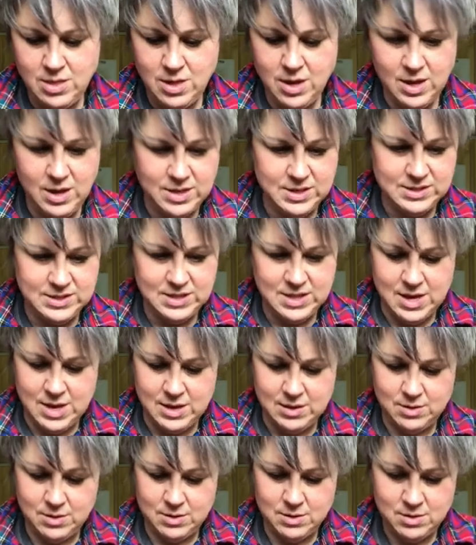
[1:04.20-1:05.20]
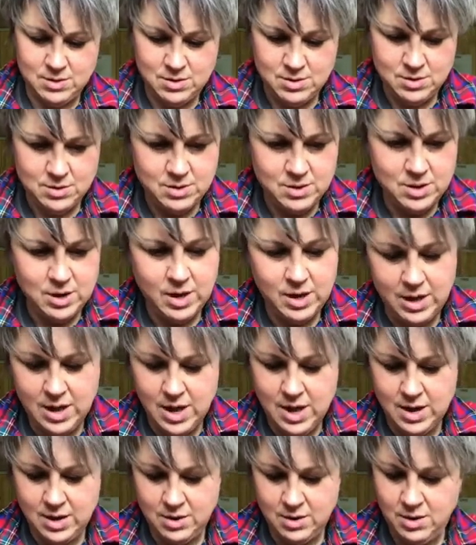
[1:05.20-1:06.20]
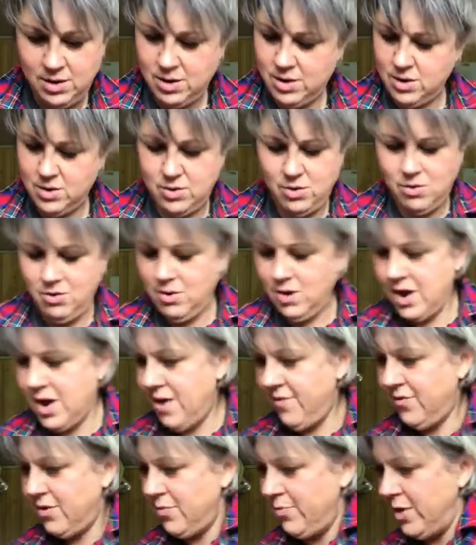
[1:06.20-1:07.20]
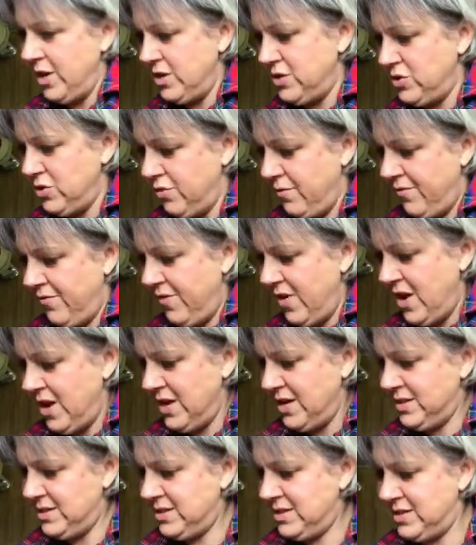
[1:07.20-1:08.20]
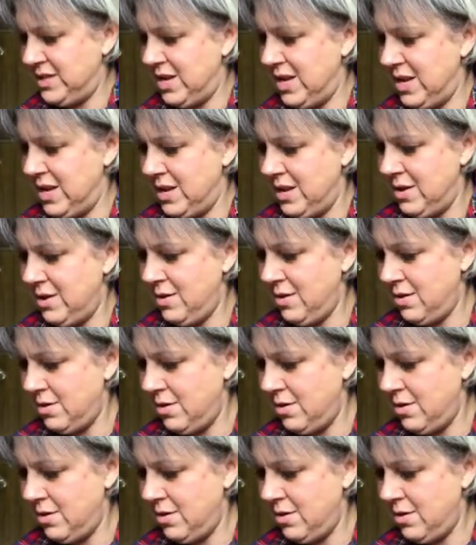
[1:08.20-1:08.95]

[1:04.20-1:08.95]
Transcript: thing is that, again, you don't have to be too fancy.